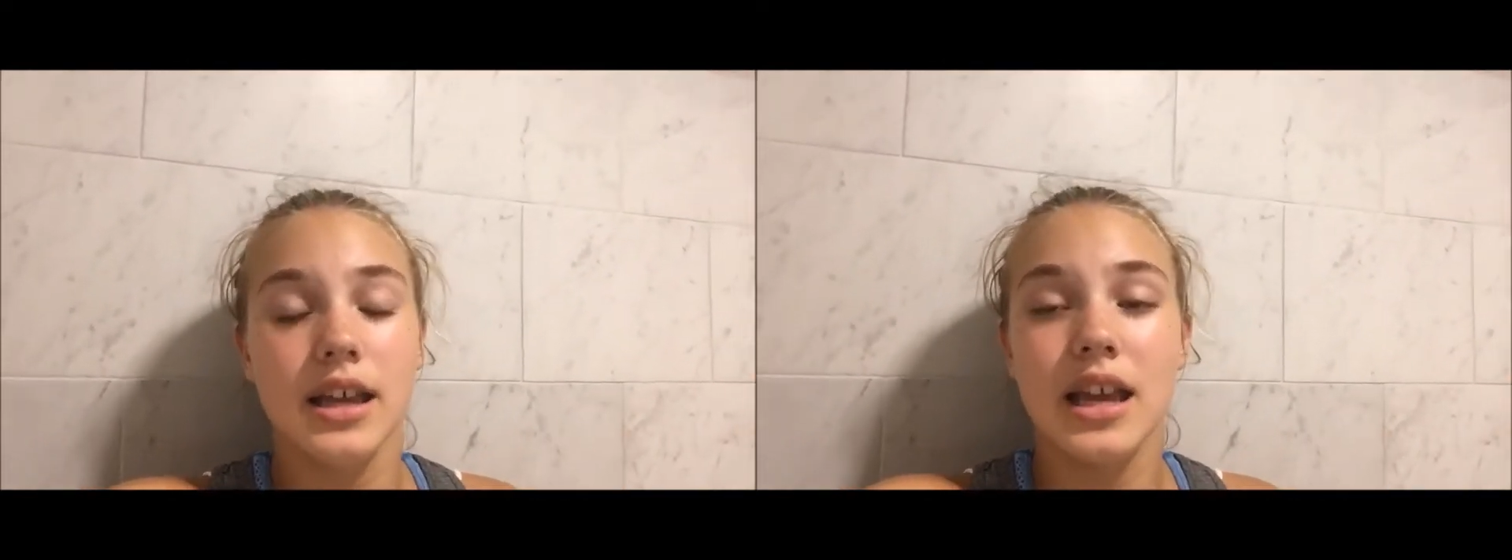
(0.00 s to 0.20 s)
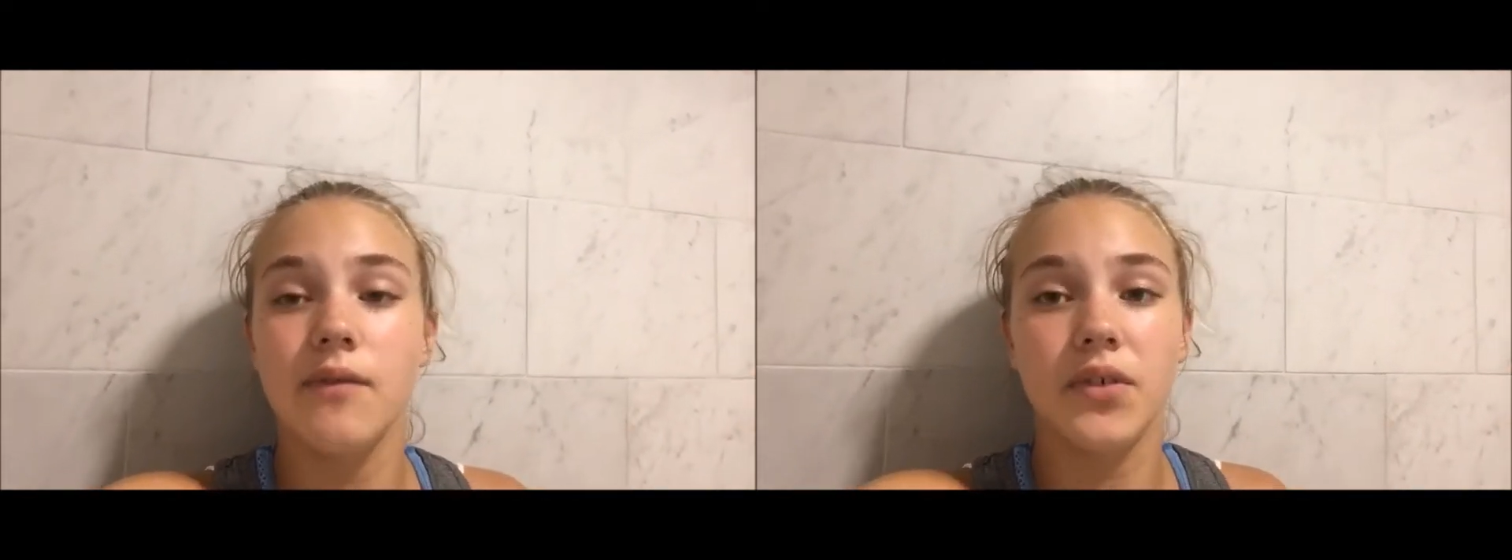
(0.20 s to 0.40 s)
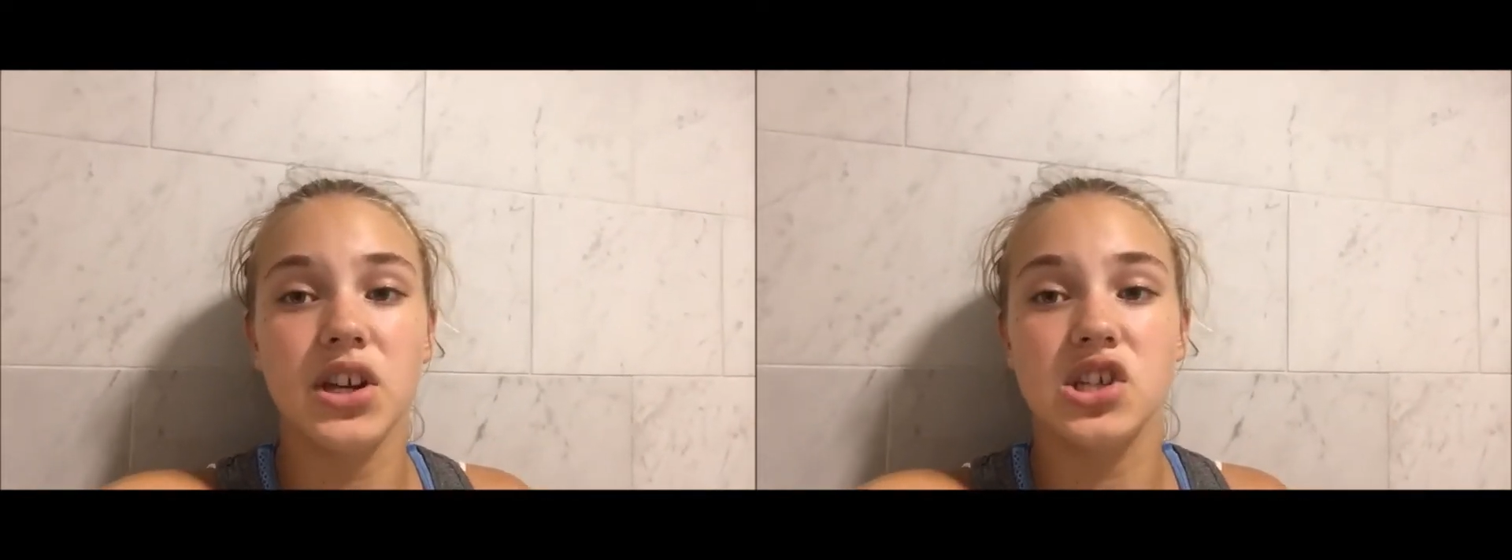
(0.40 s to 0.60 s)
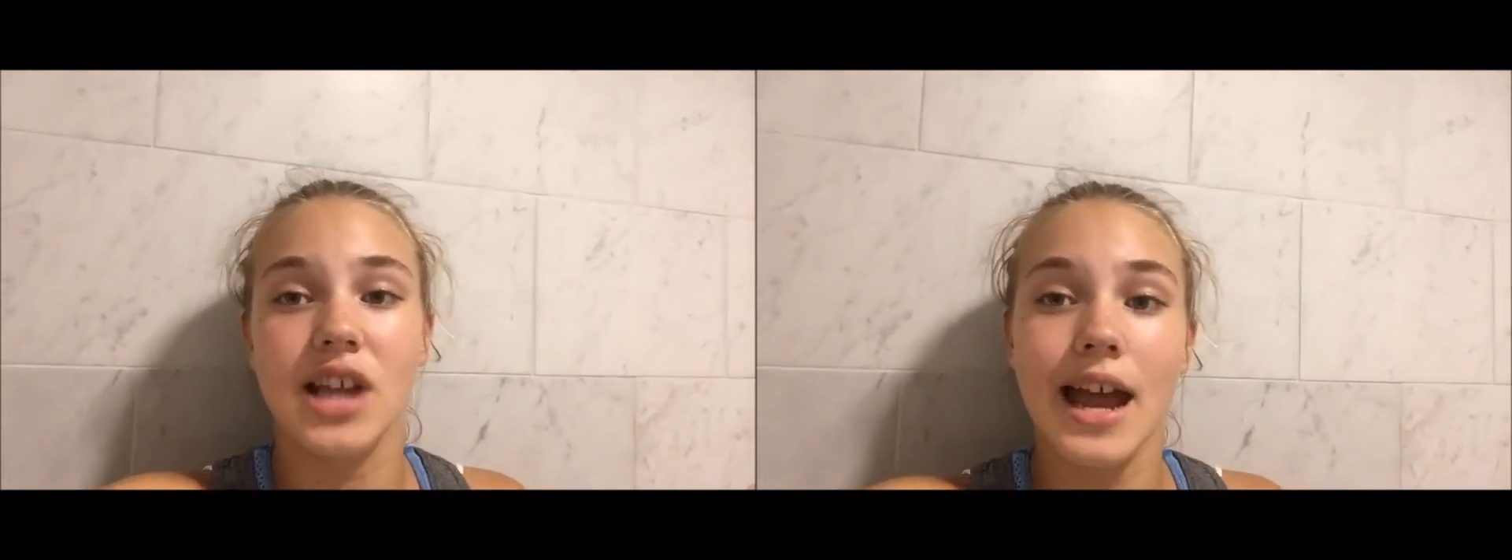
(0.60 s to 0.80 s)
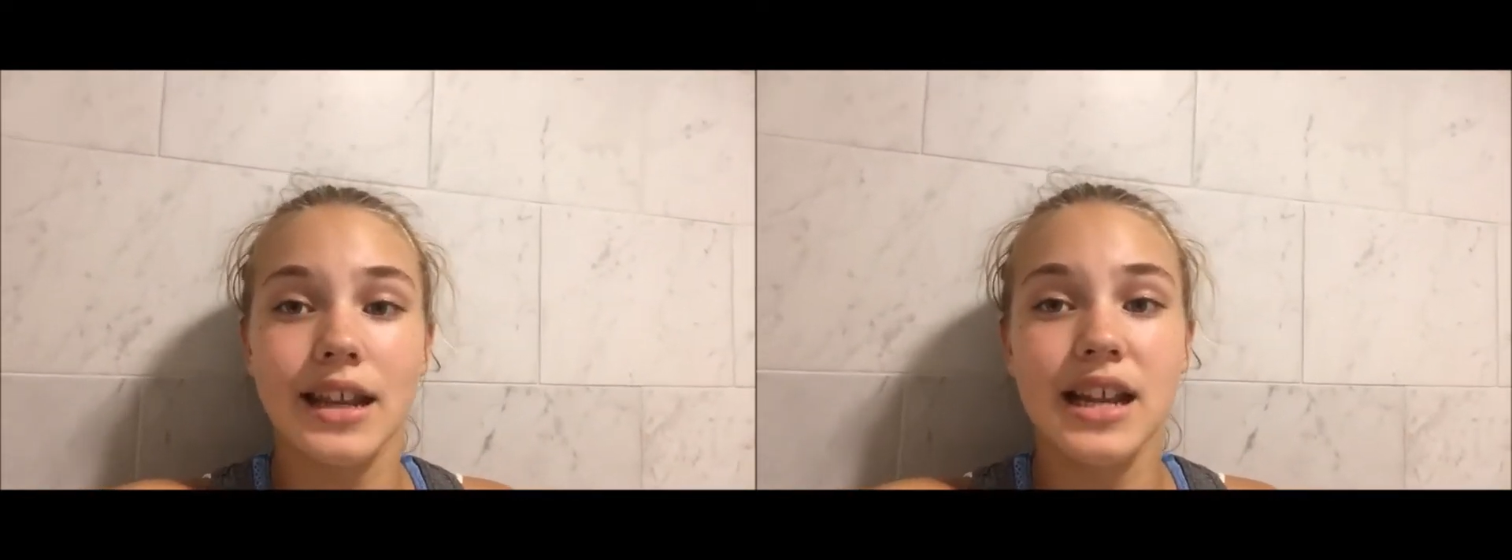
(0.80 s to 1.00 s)
get finished
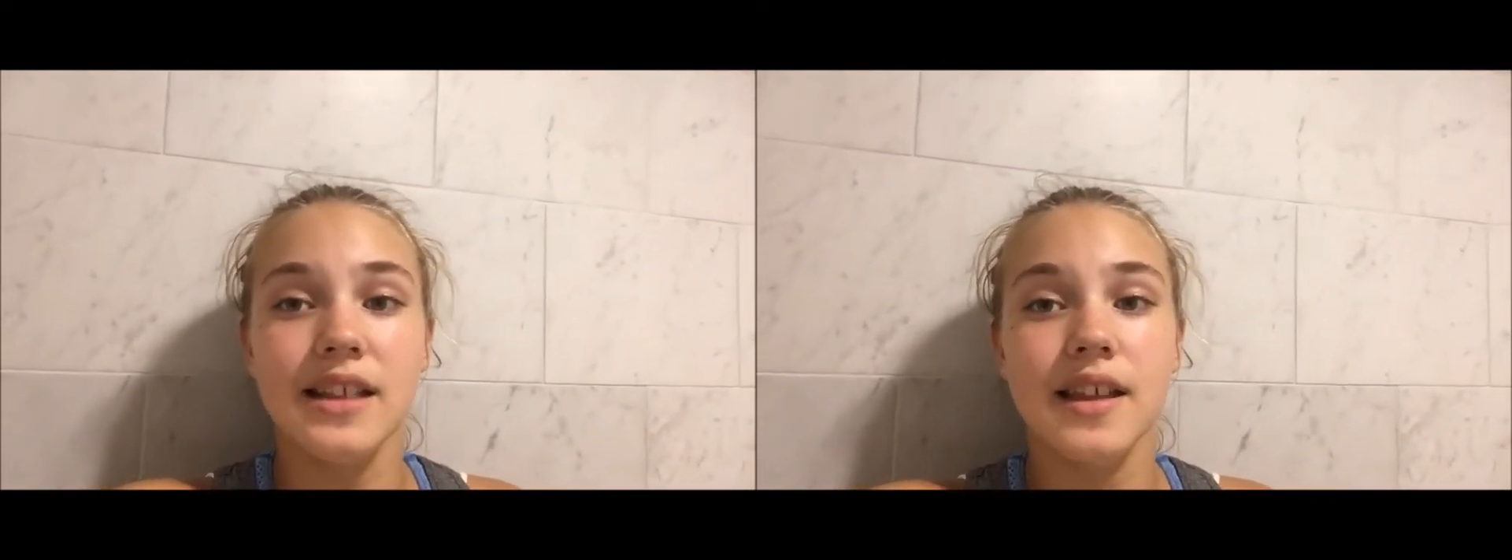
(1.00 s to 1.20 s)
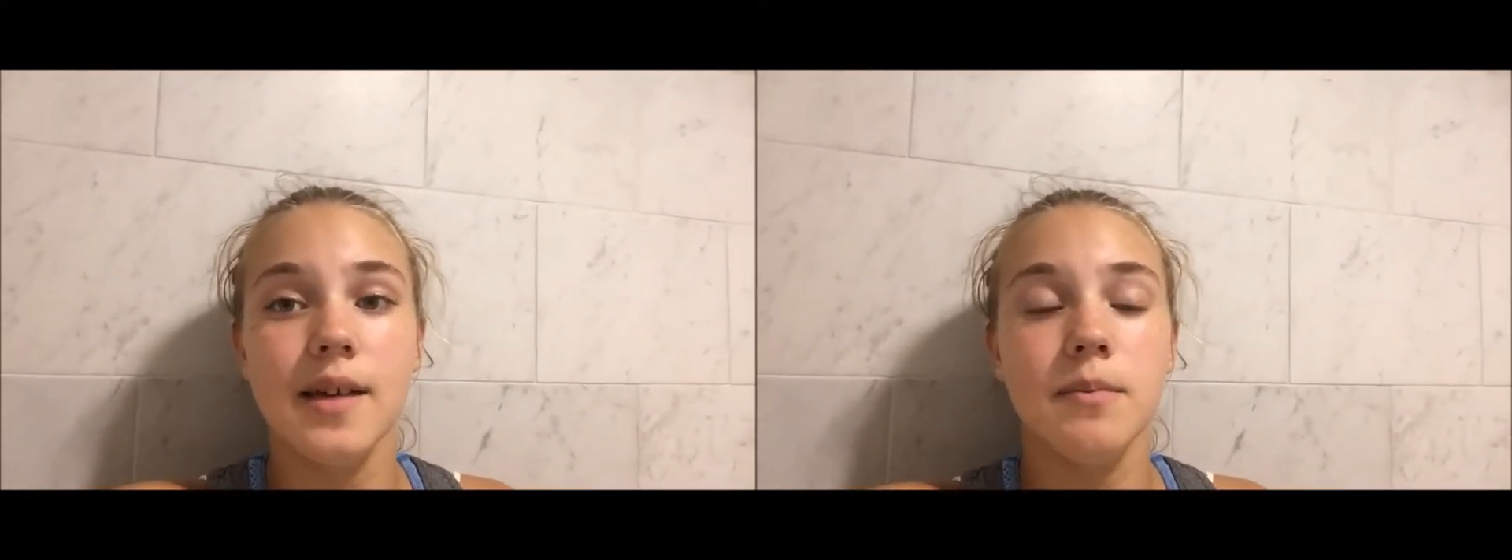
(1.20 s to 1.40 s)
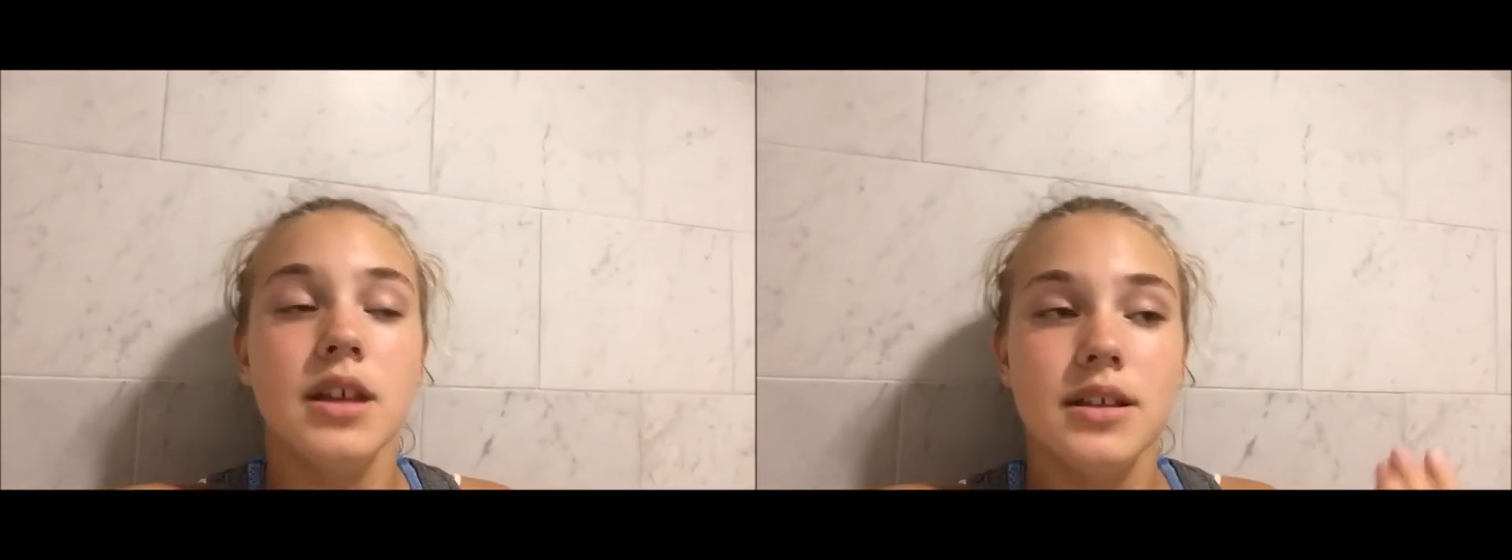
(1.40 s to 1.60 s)
editing them,